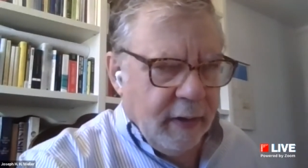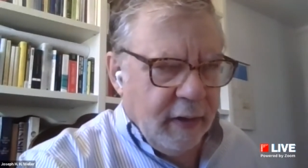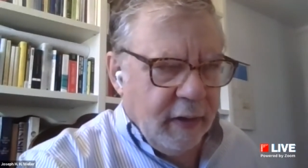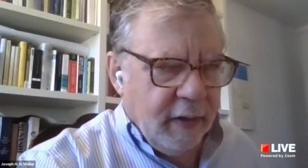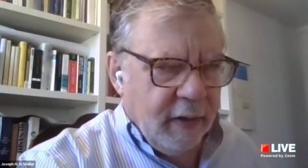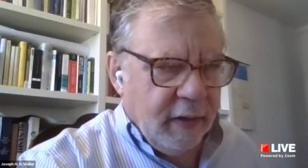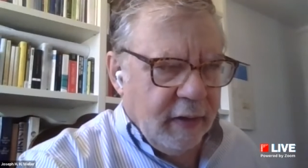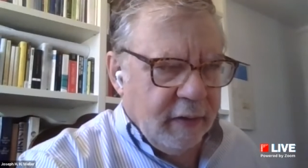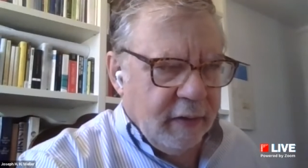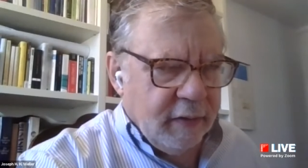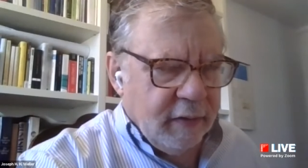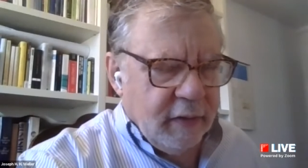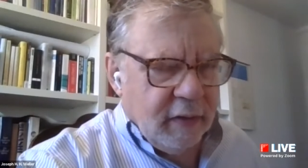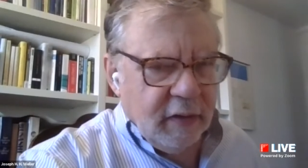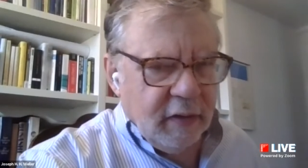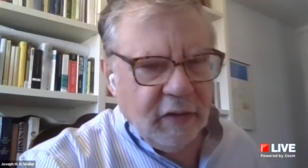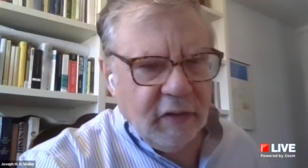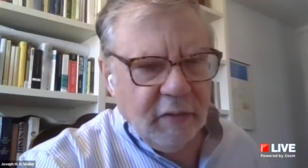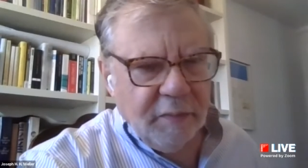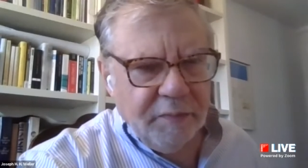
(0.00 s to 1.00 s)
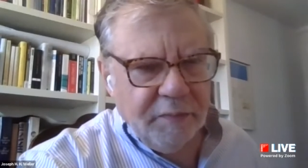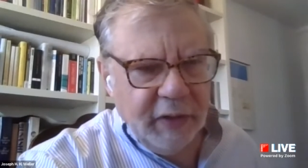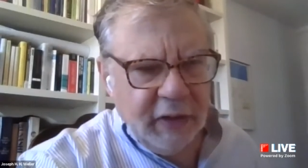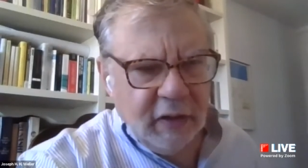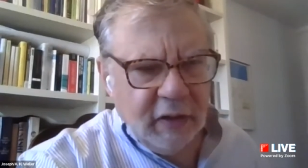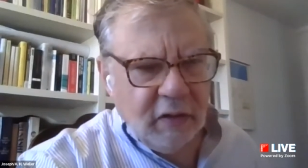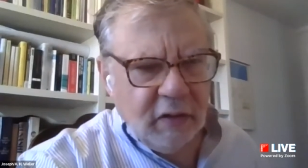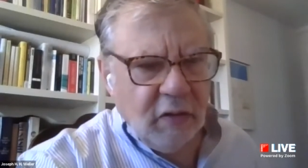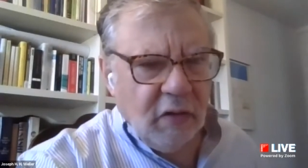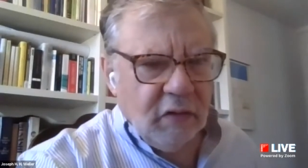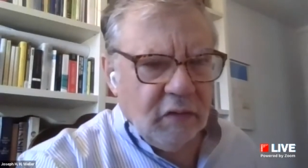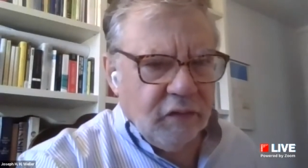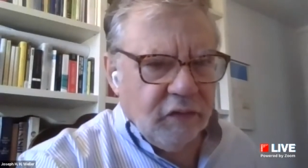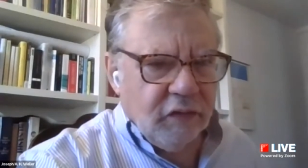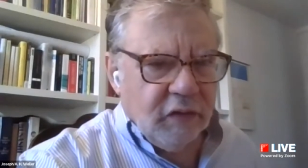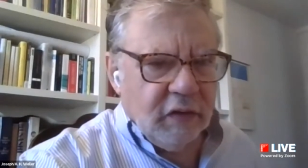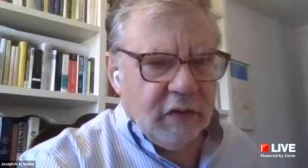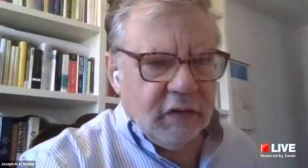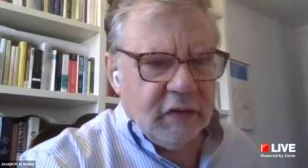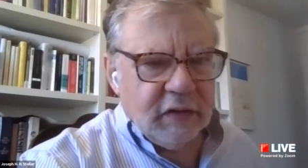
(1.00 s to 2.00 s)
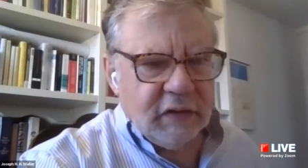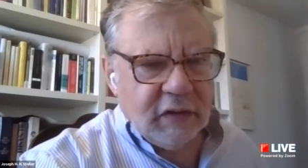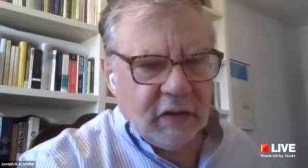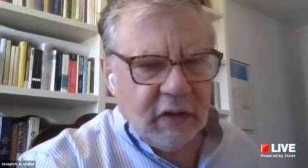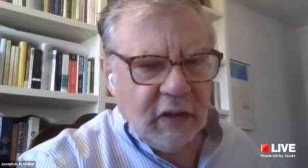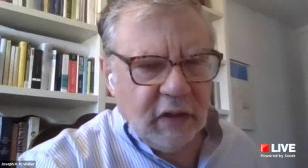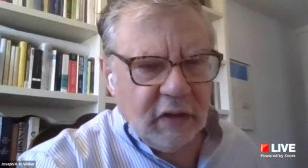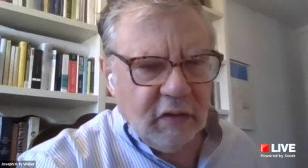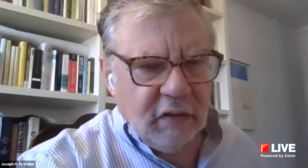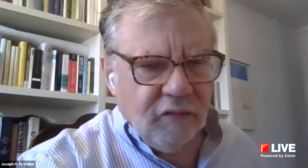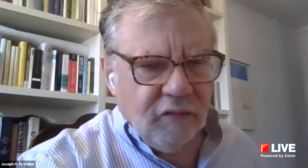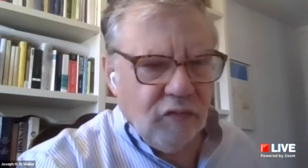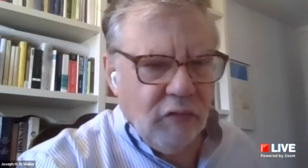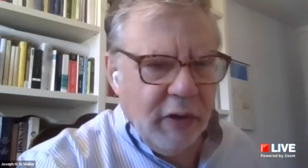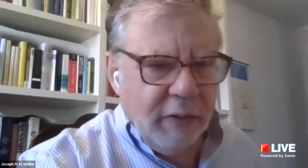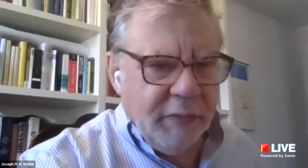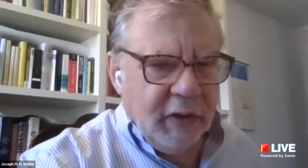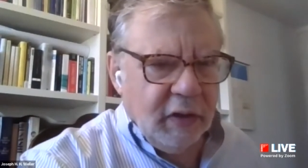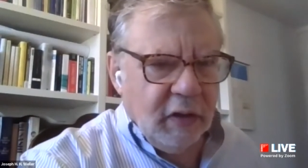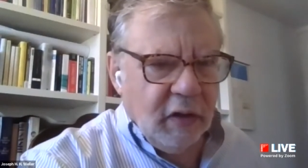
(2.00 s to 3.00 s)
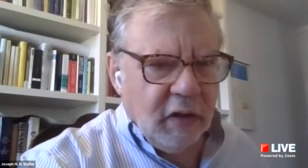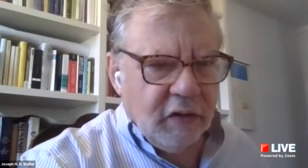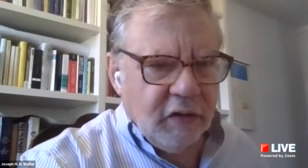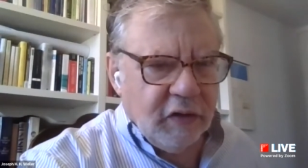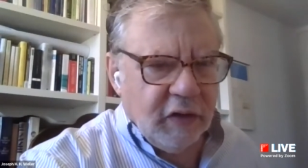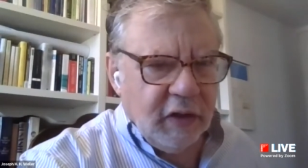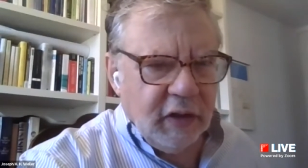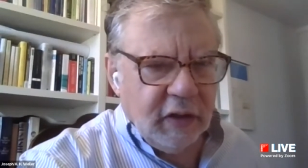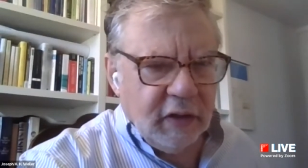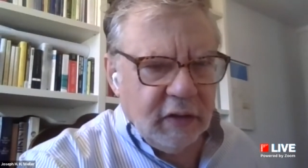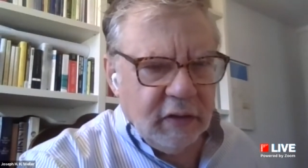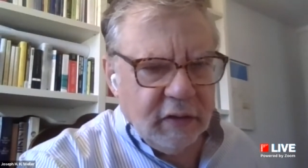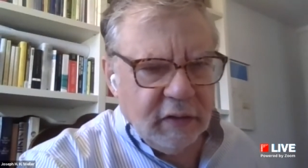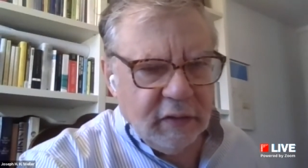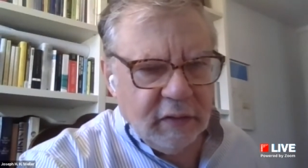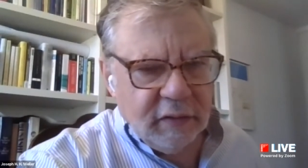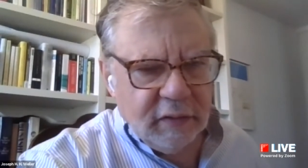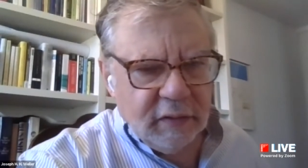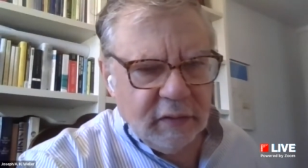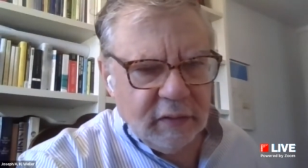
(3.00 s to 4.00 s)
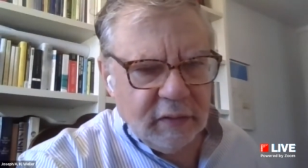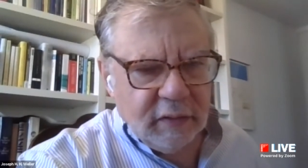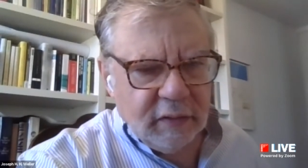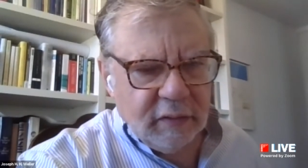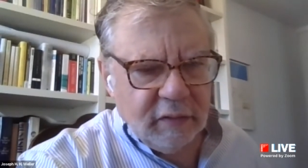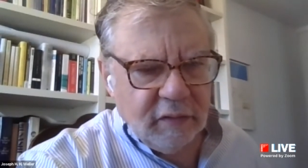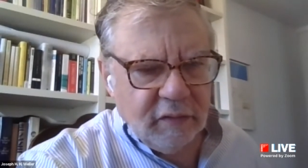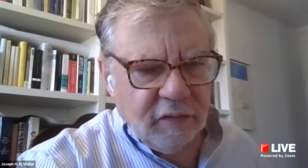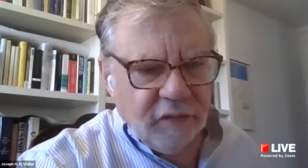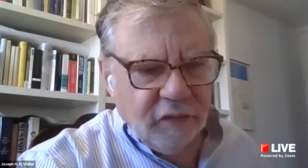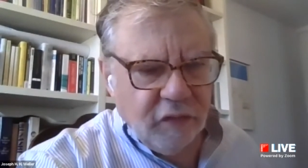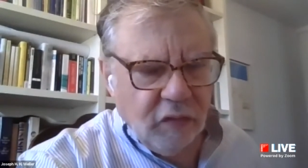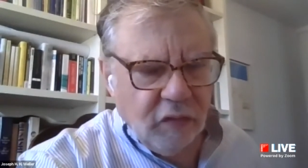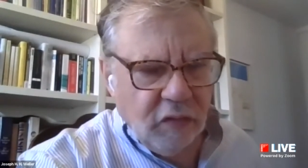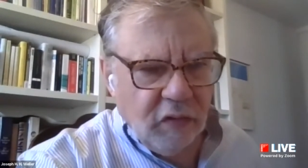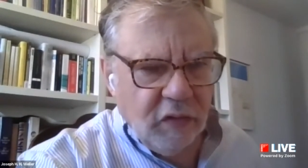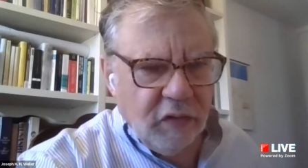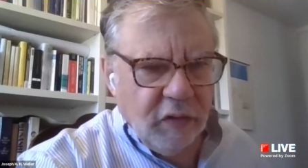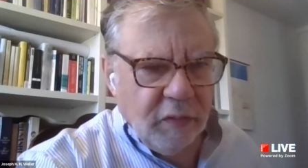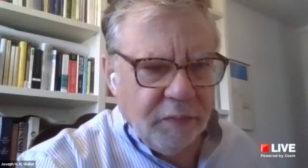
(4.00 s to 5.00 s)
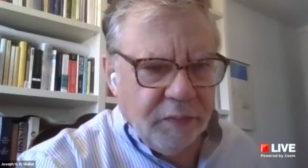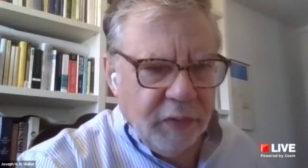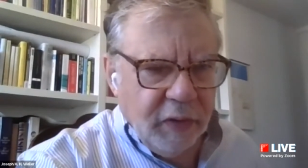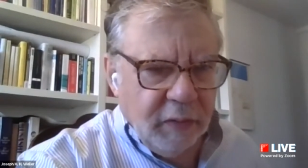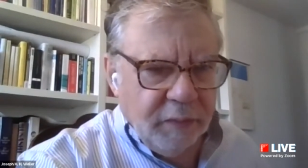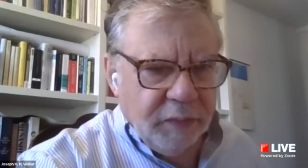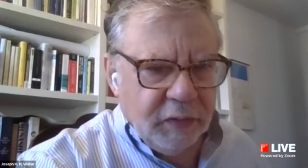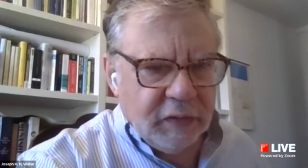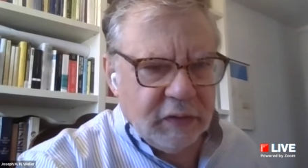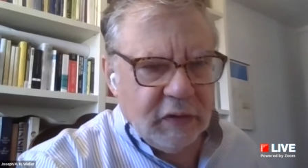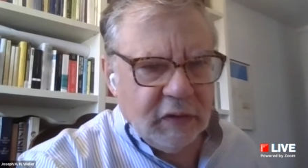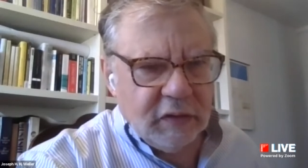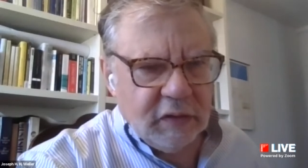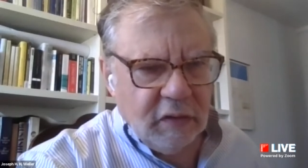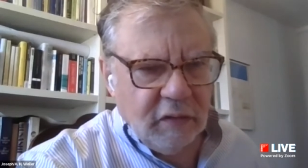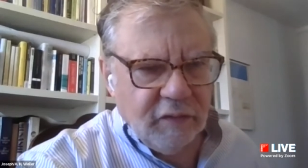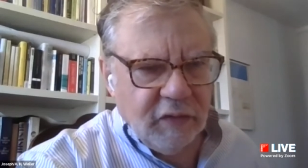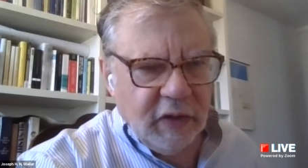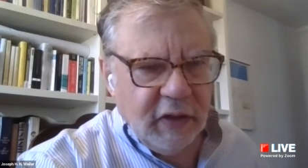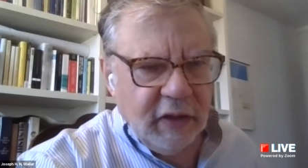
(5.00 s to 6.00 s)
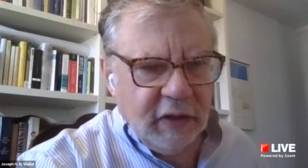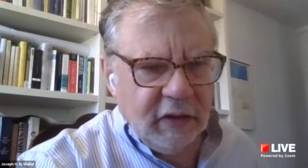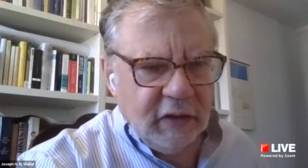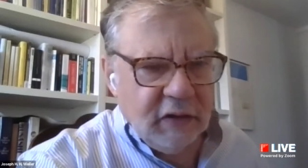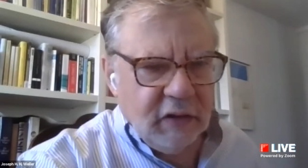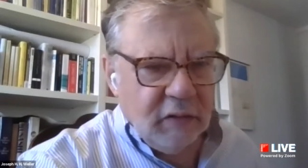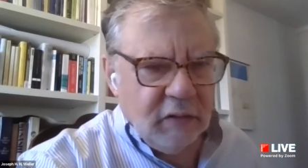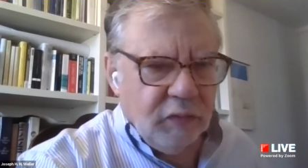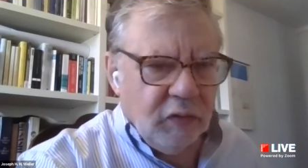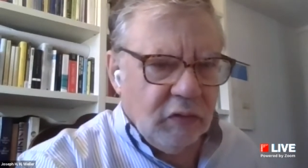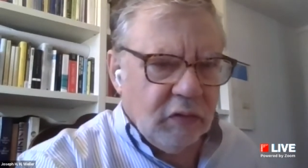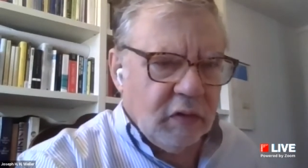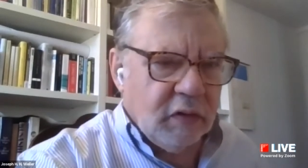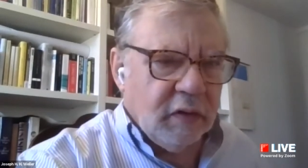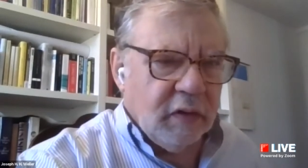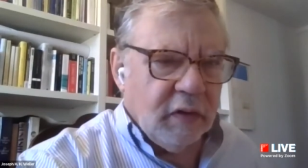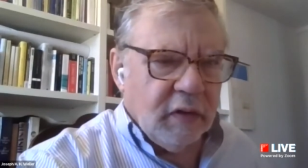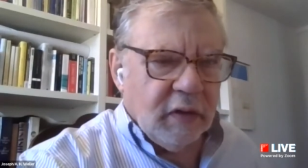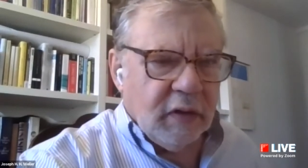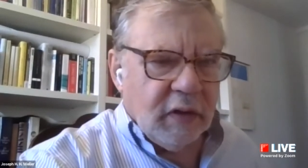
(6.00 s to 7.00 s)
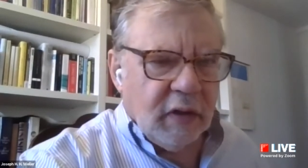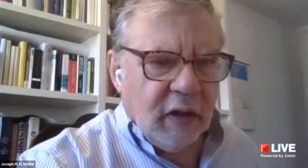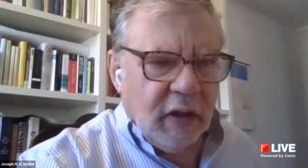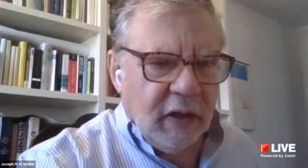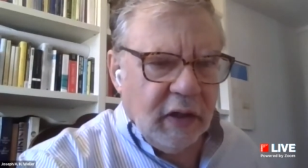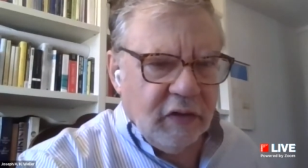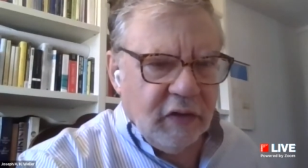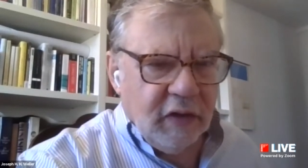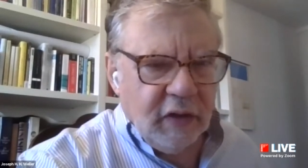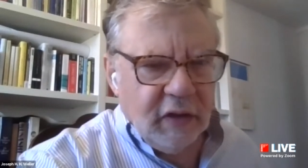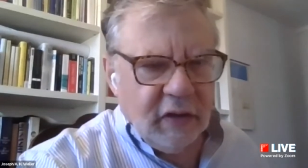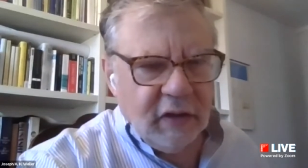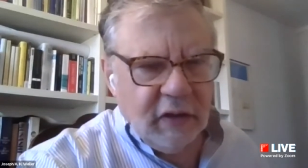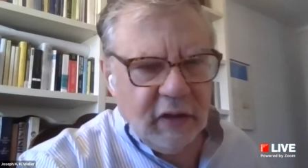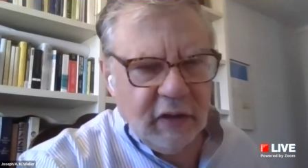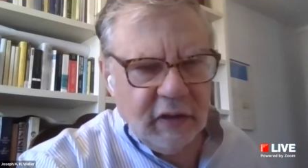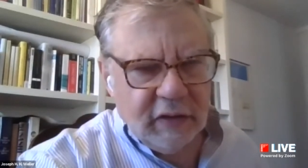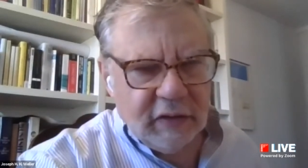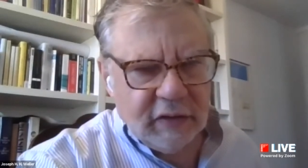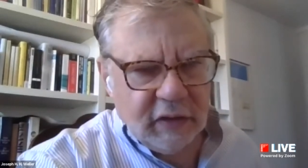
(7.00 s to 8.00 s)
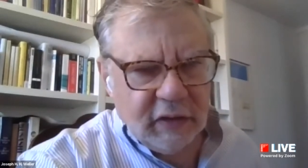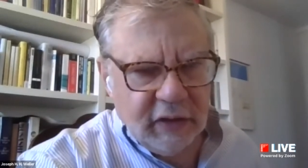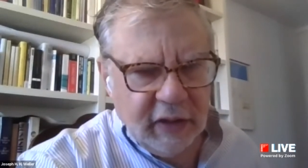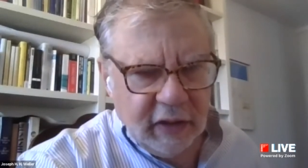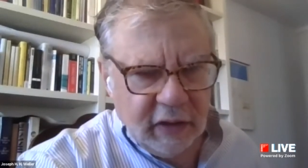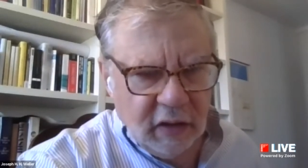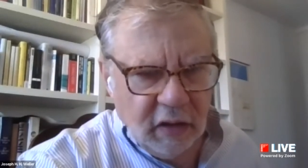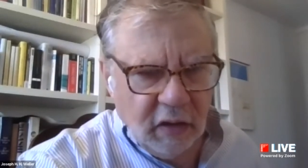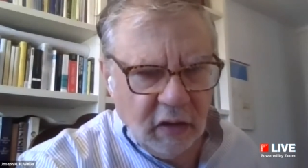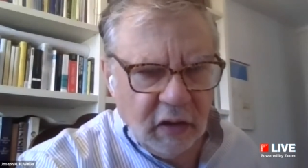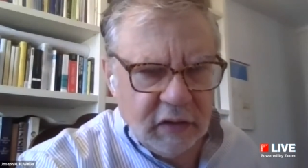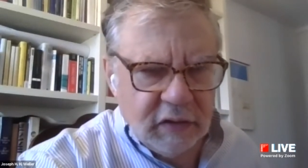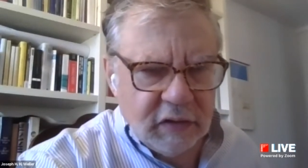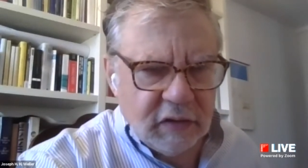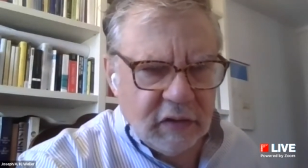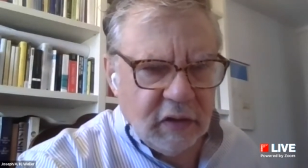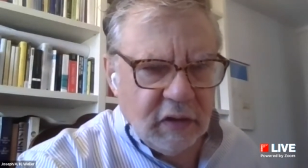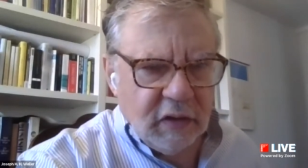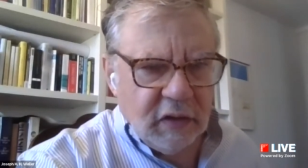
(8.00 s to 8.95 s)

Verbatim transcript: Uh, the big conference, the kind of webinar thing, for the purposes of the edited book, I think is a dead loss.